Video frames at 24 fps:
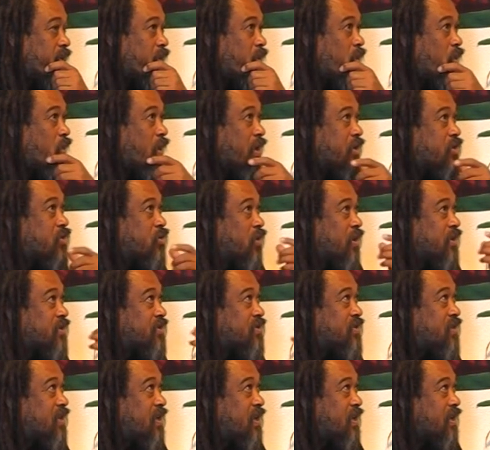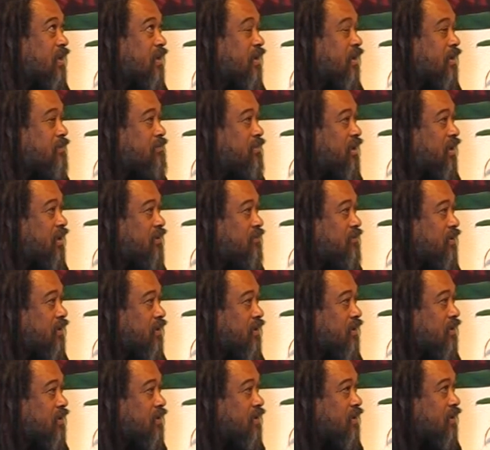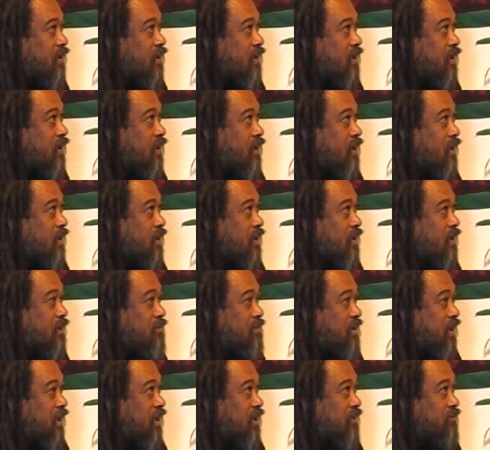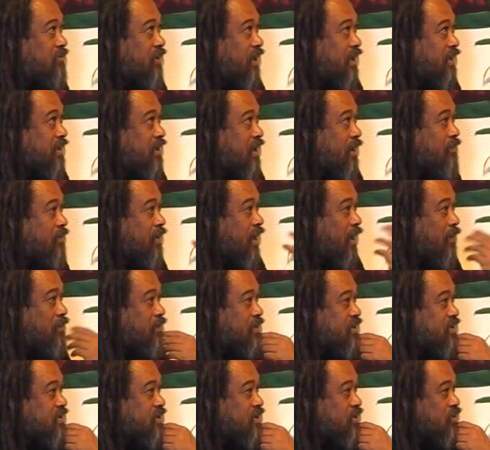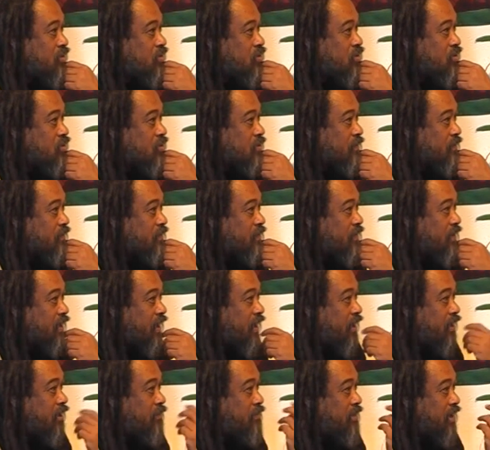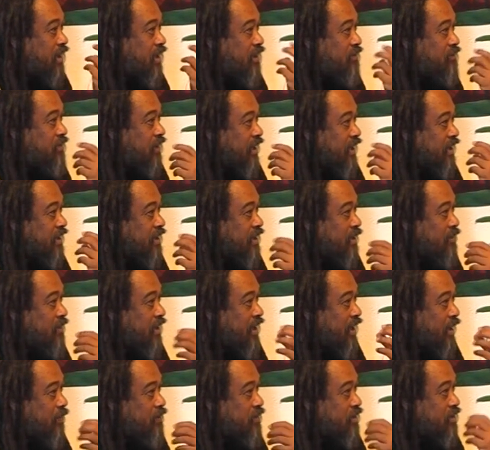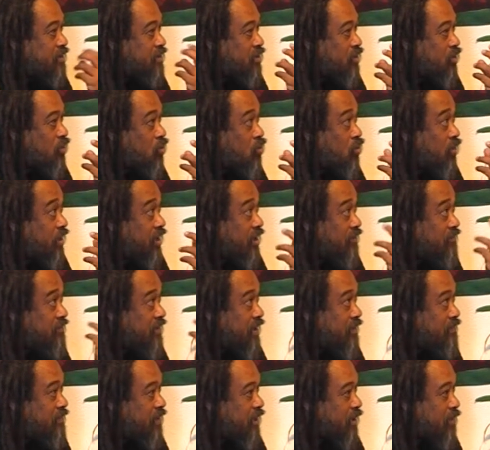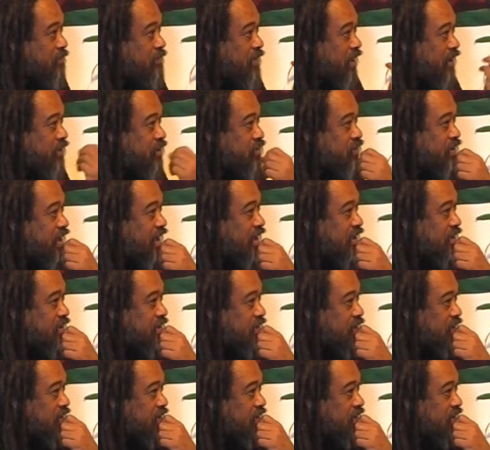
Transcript: What you are seeing and believing, the belief in them happens in you, and the believing in them that happens in you give them their apparent reality.